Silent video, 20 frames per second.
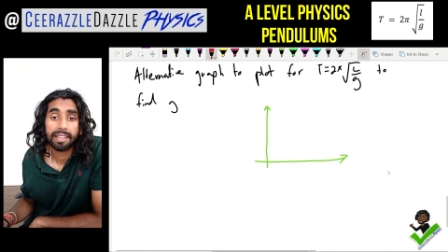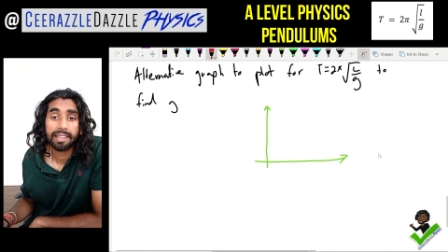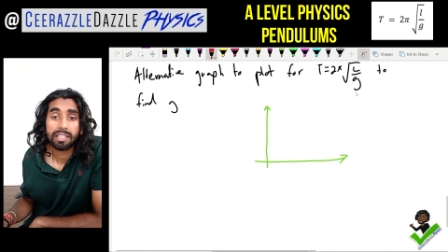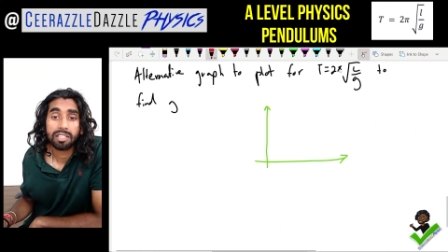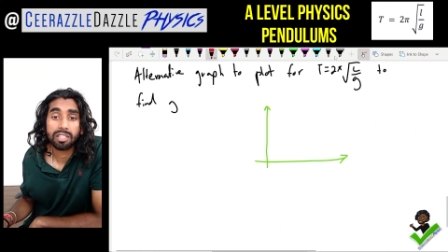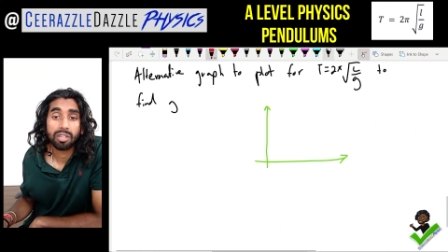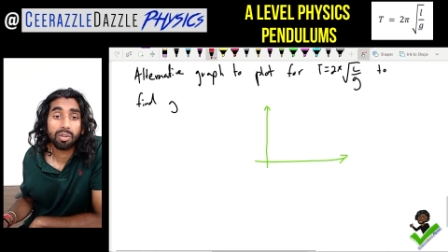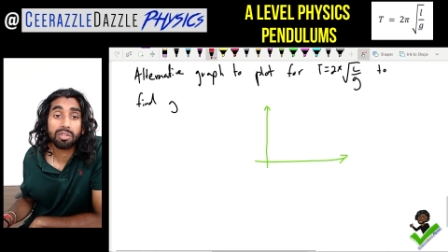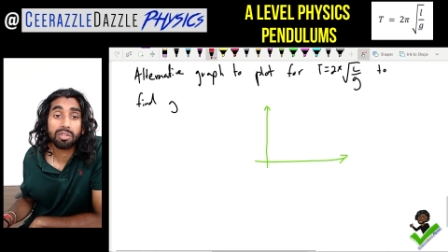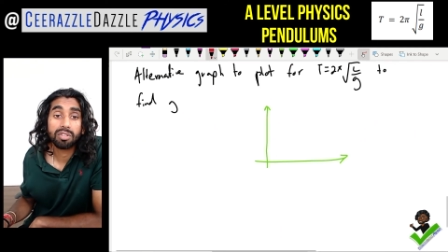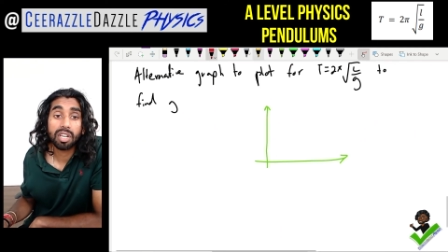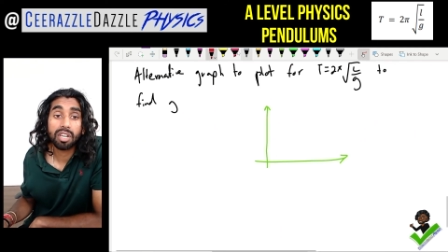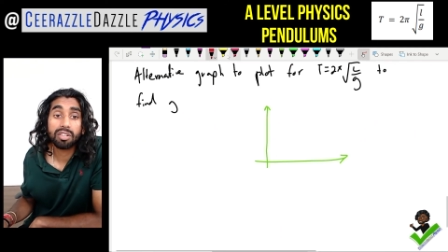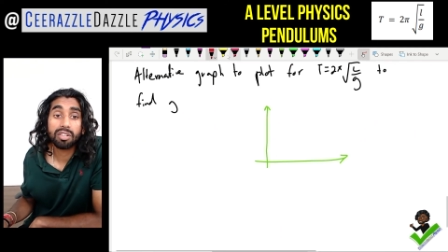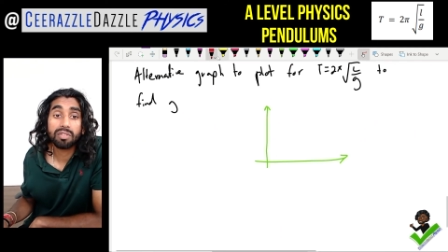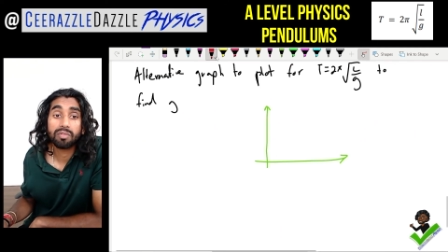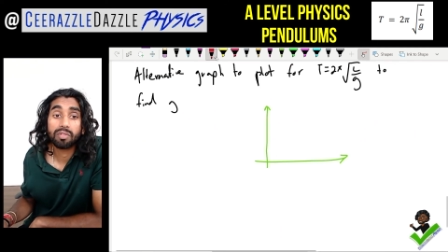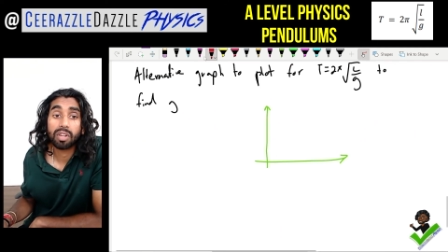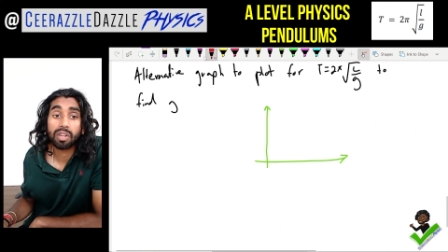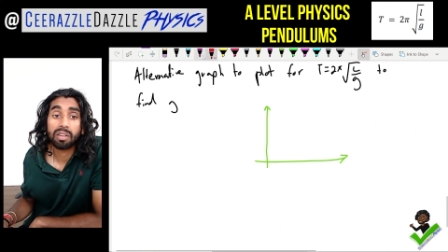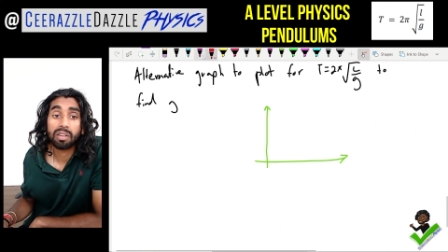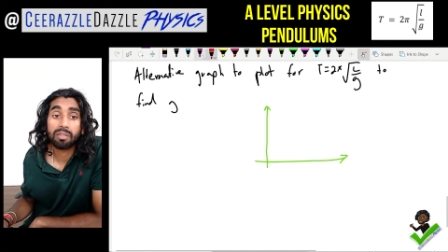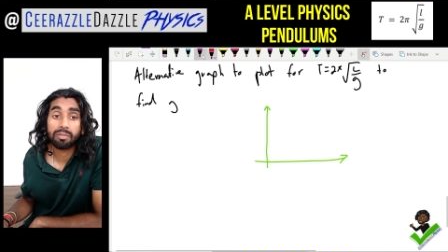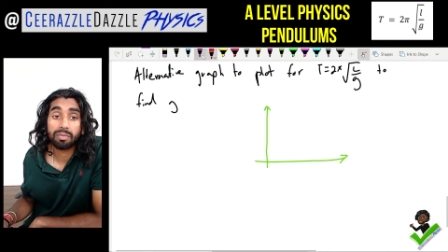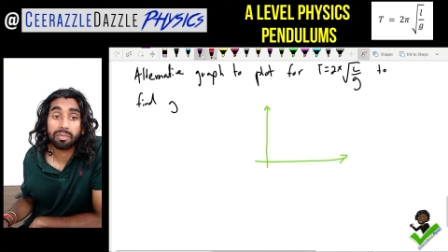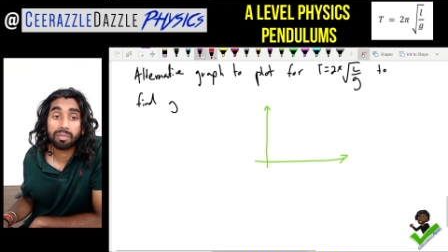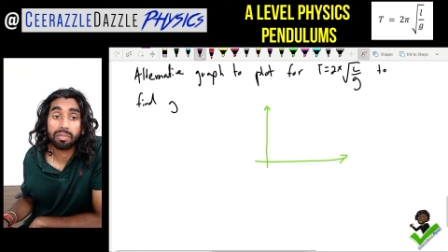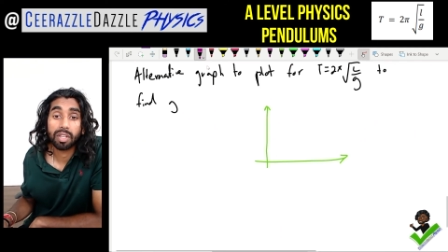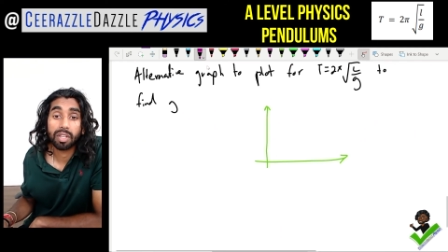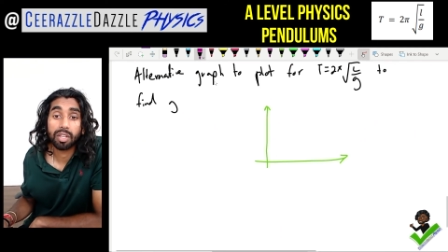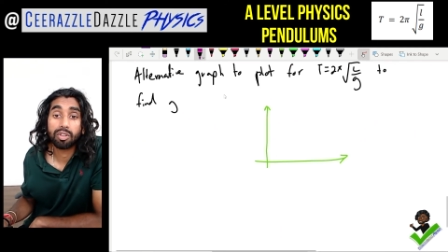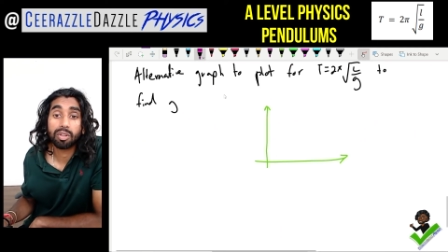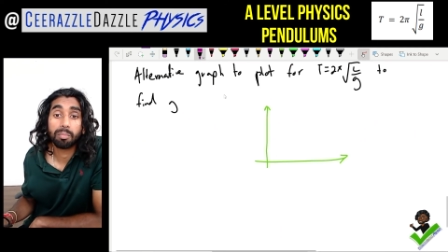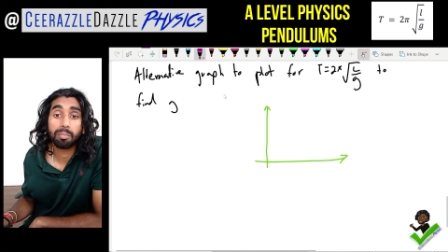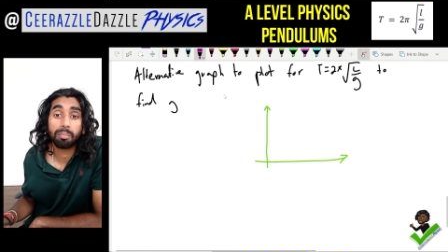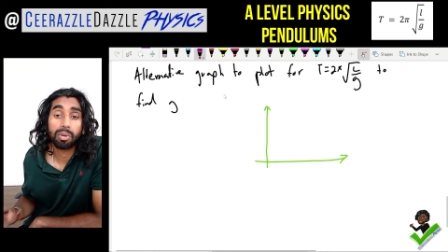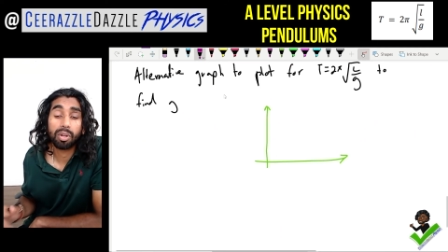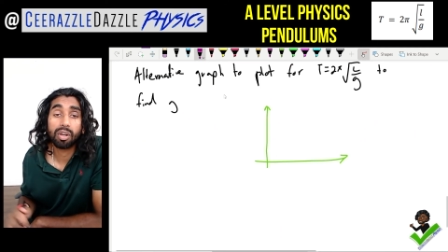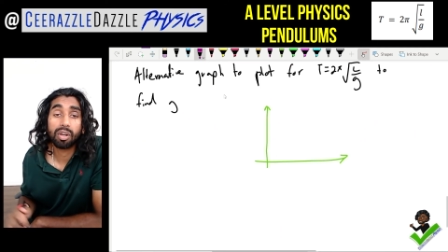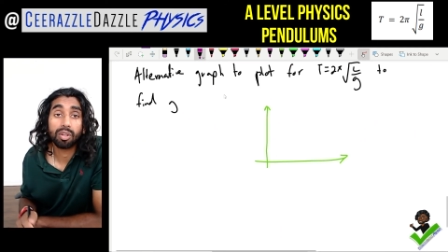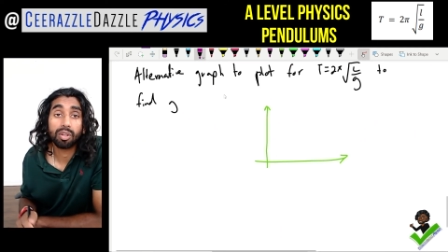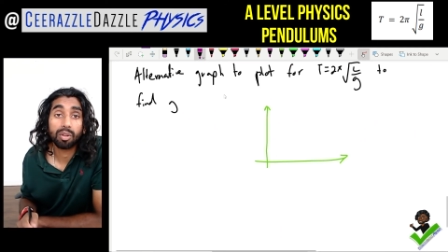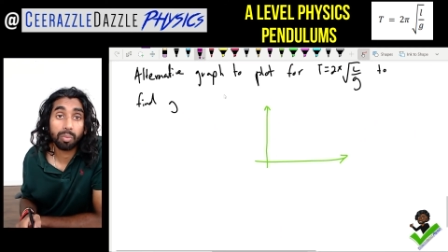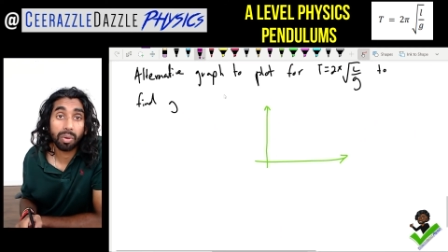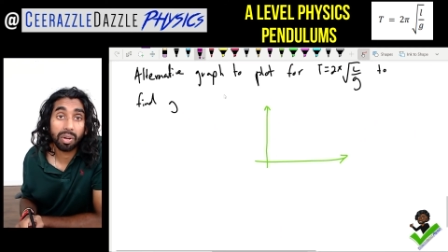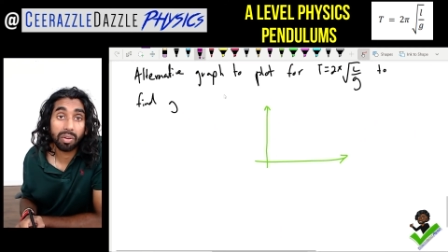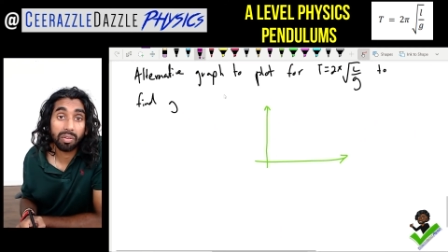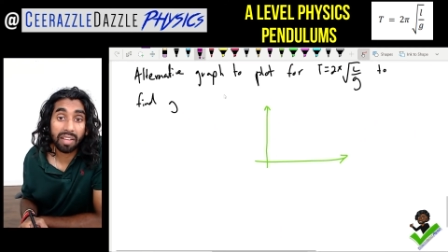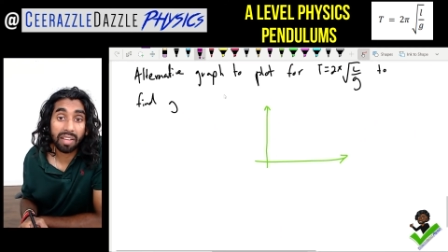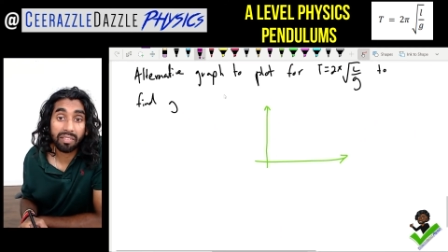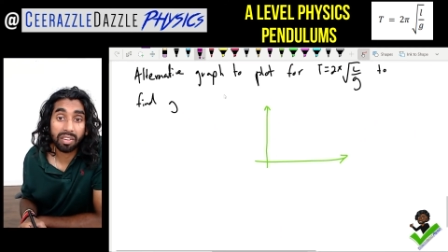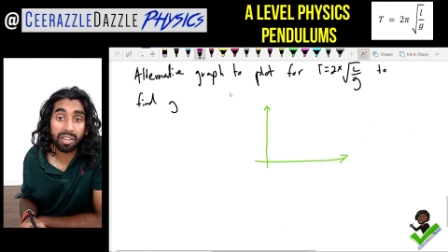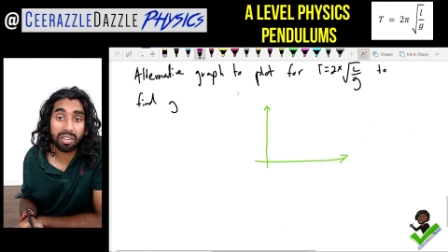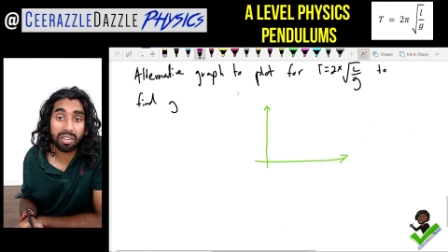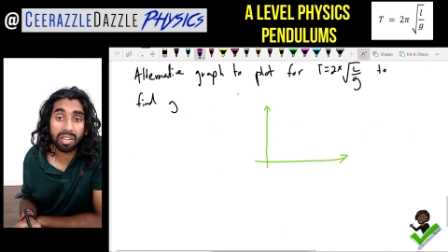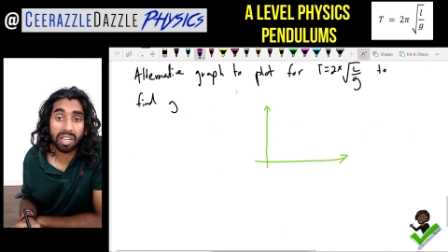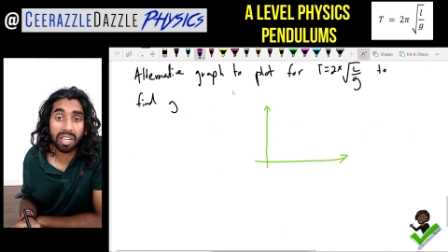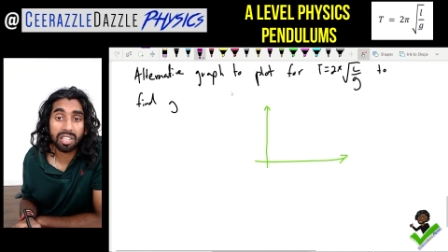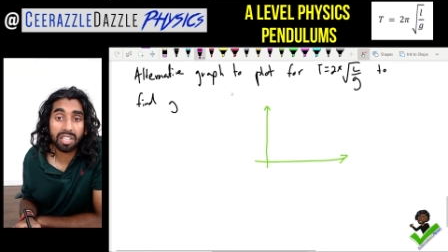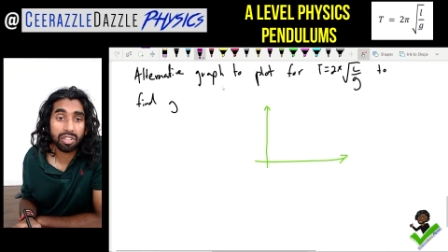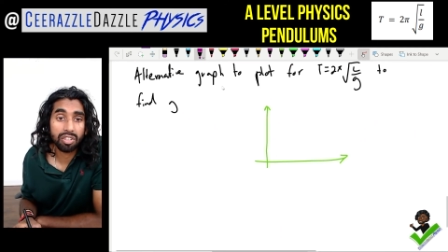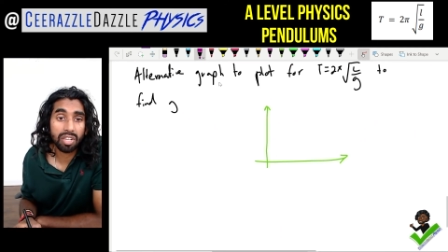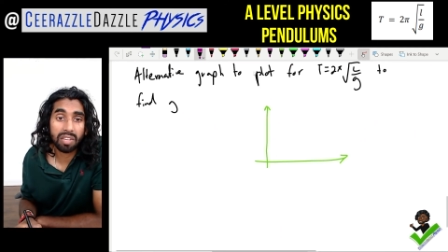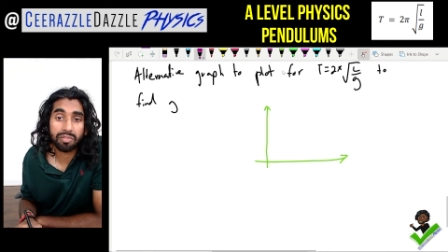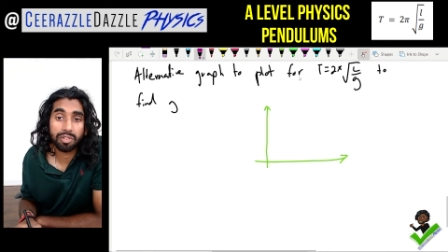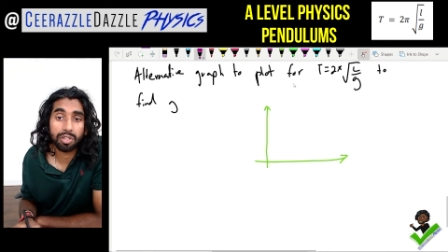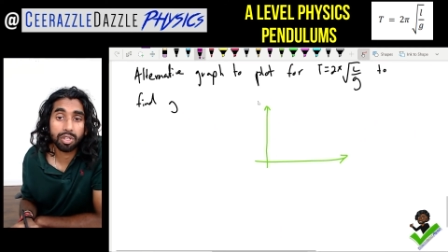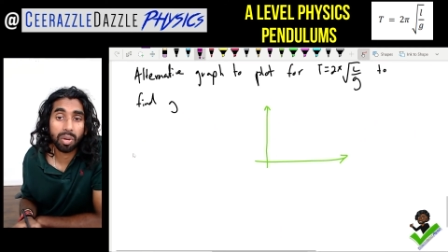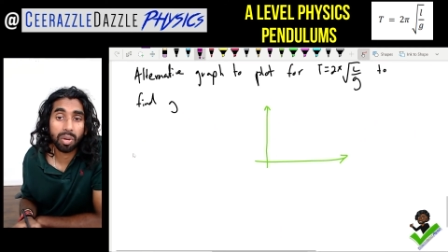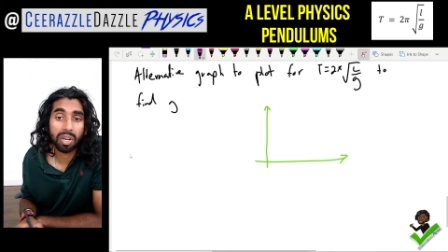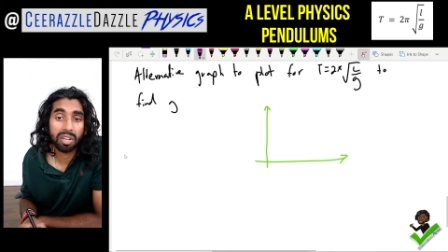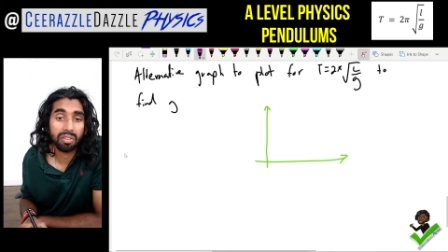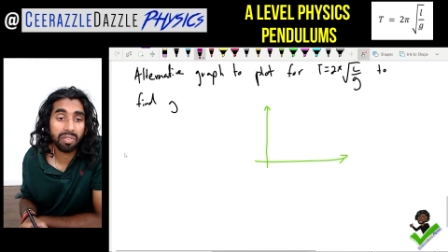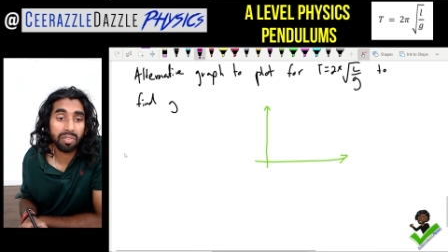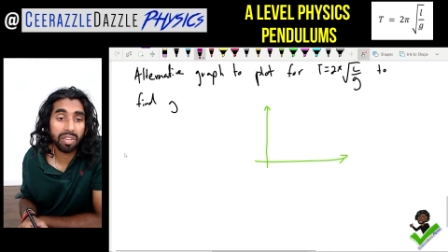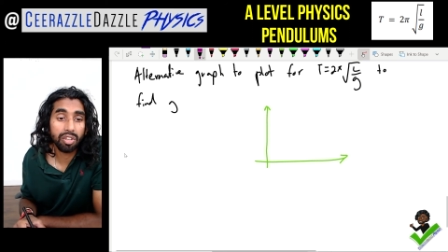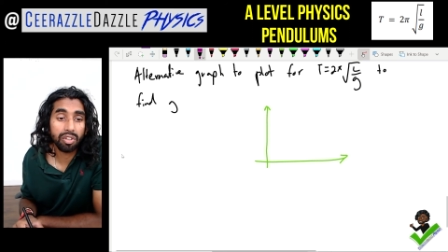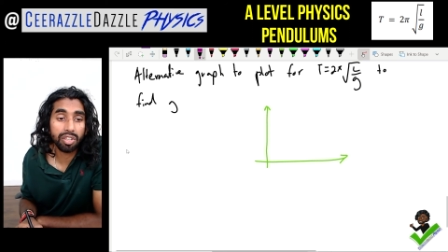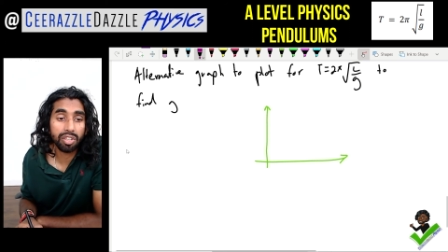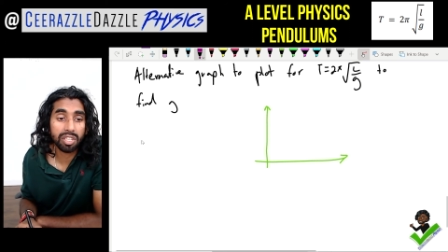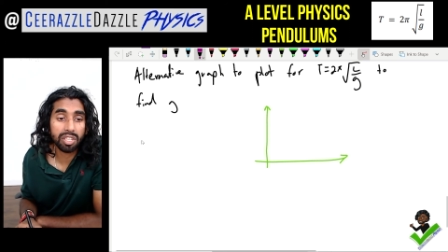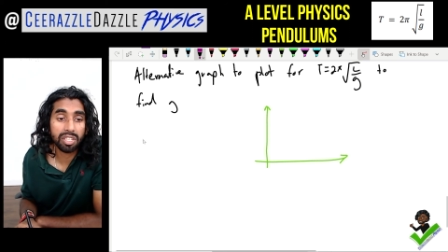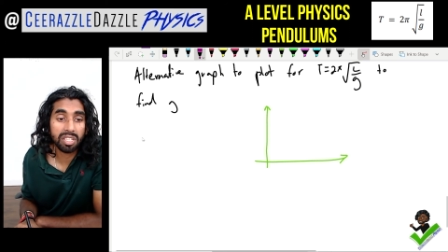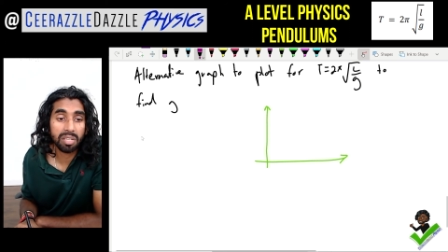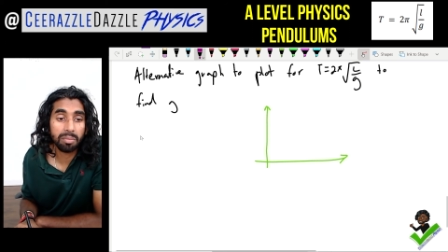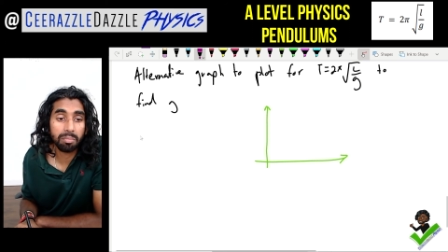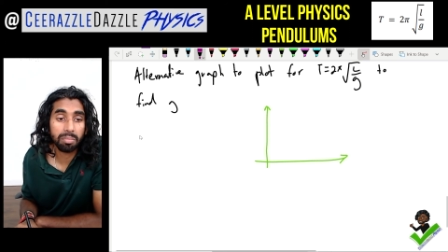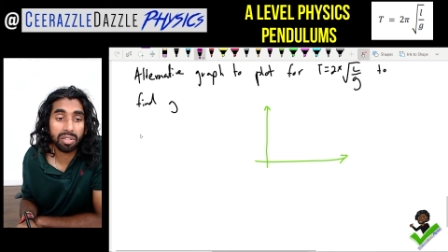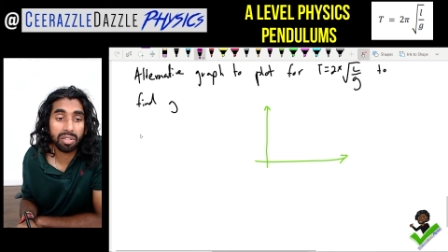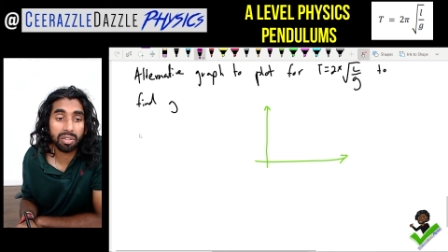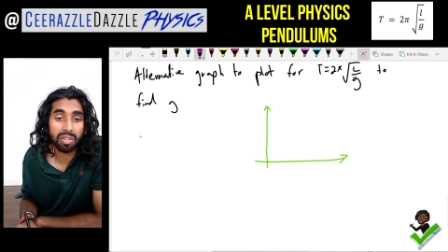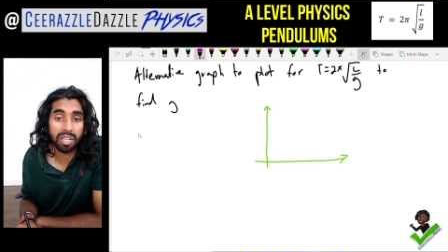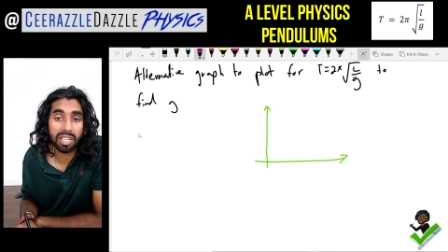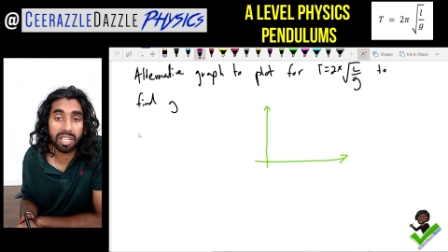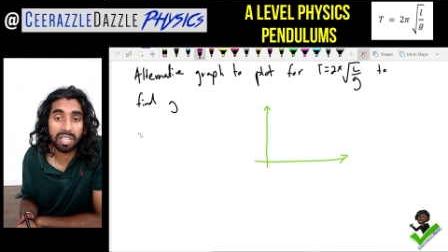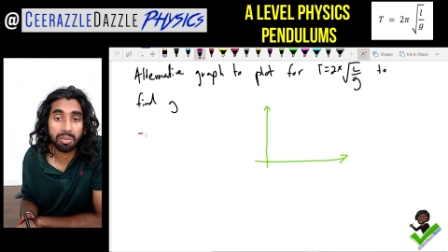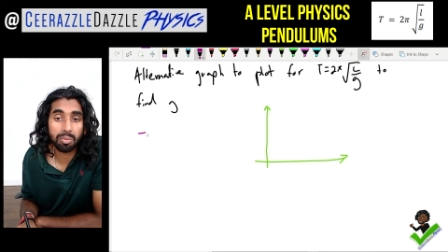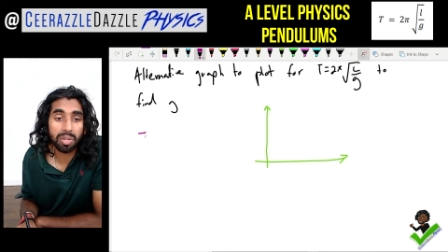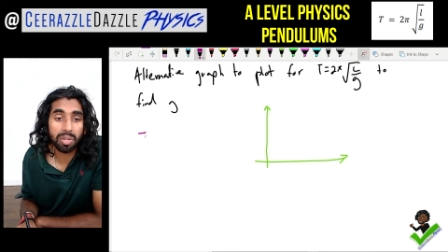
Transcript: So alternative graph that you can plot, well, have a look, guys. You don't have to square any of it. You can just simply do this.